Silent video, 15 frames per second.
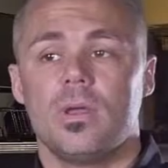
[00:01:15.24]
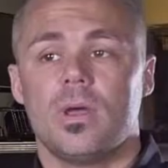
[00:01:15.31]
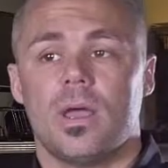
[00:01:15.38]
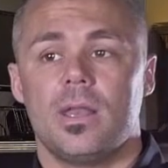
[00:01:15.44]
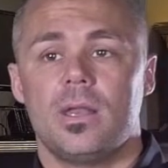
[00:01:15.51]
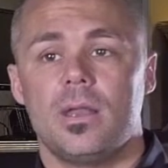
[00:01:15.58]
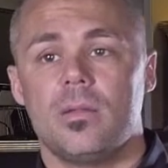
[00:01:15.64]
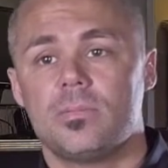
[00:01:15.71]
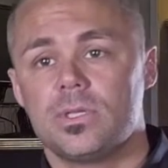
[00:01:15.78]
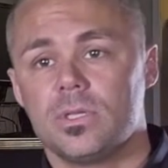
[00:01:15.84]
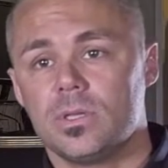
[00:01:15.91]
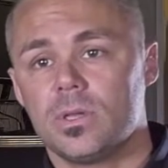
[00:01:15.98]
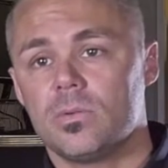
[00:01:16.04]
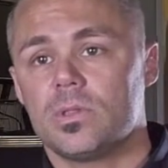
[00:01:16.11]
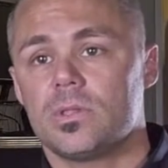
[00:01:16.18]
I ended up
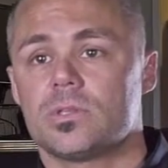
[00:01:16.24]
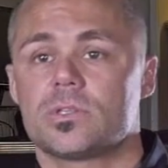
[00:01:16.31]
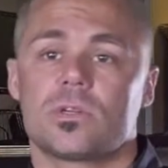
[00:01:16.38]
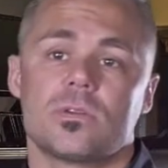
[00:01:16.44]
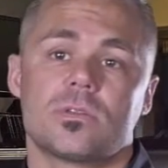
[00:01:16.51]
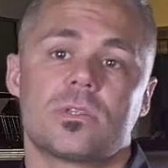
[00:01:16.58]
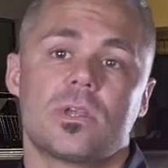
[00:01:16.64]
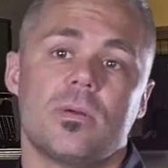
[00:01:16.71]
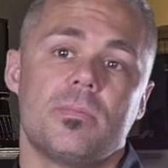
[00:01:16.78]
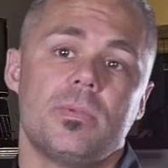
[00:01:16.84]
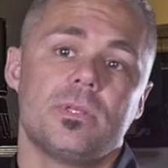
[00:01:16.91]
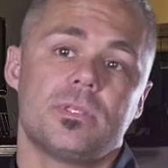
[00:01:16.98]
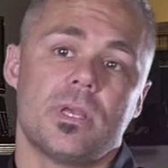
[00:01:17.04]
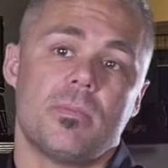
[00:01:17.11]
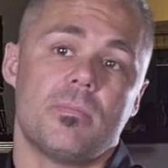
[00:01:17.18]
dealing with the insurance
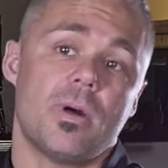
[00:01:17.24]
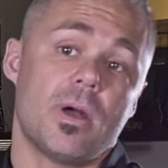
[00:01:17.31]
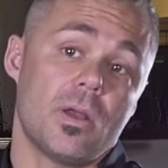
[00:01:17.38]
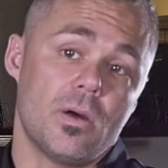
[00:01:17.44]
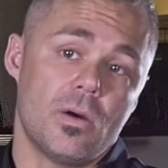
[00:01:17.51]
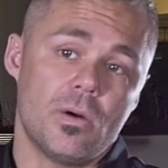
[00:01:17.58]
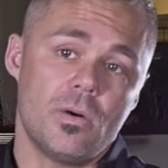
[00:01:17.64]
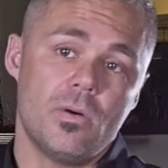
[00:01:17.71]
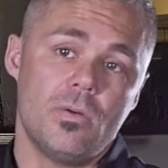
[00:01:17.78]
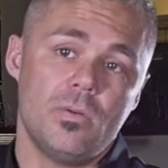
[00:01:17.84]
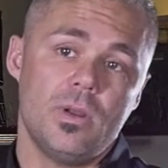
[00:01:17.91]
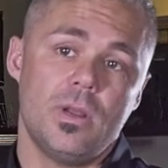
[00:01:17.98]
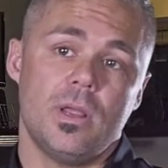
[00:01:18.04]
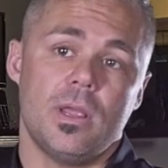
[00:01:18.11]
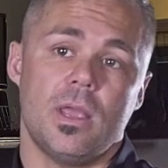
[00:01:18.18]
companies on my
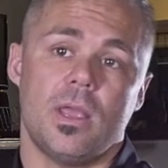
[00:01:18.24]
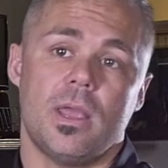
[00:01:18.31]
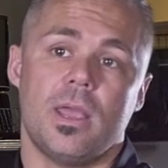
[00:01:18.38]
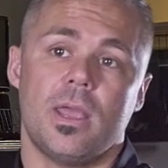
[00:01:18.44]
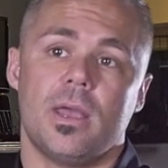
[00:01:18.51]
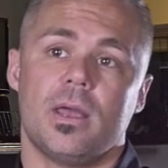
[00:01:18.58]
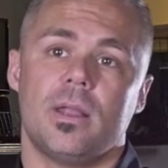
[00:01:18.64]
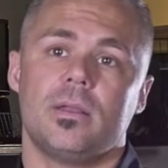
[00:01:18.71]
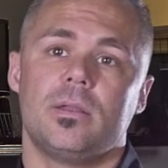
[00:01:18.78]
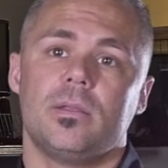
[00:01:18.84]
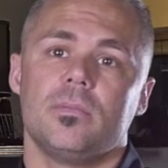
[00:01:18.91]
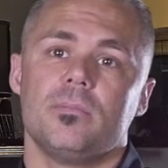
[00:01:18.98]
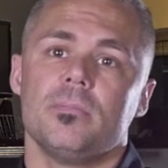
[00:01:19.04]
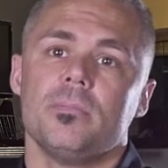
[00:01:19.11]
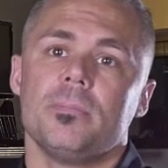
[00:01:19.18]
own, and
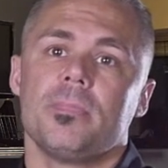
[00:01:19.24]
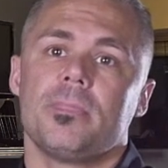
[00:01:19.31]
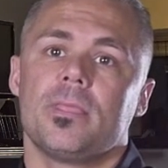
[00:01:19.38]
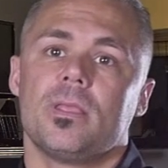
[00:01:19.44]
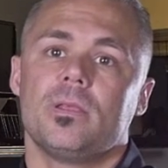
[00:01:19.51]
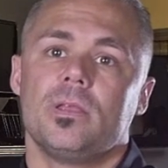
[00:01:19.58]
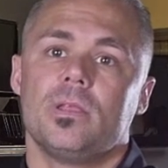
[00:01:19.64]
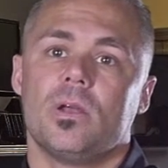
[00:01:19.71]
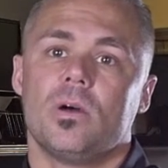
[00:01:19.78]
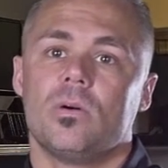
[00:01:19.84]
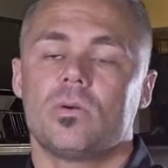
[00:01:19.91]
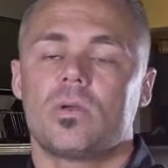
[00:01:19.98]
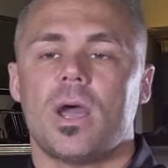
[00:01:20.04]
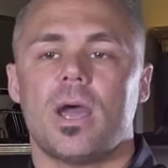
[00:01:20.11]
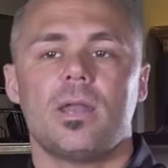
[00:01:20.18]

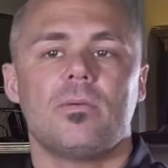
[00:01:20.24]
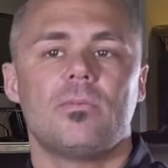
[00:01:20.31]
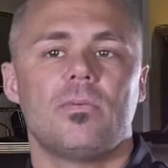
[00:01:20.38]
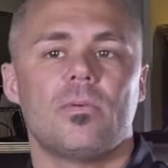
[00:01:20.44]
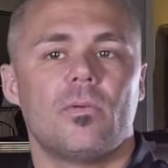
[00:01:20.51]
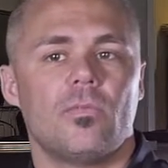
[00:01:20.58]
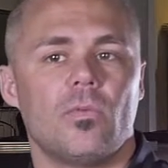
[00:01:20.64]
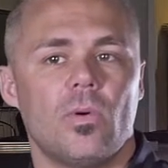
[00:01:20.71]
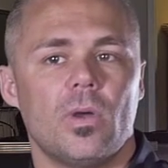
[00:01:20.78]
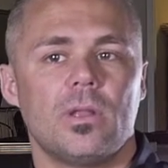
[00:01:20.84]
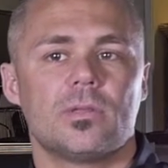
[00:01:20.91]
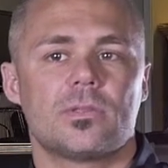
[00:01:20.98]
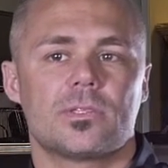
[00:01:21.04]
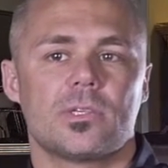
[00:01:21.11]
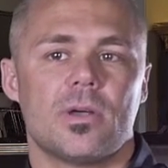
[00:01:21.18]
kind of
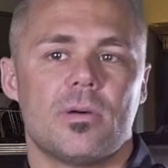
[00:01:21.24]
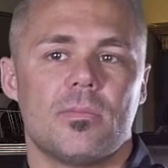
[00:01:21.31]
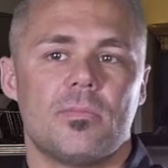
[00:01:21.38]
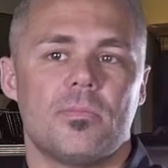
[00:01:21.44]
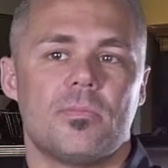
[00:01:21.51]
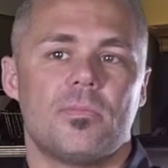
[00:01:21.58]
avoiding some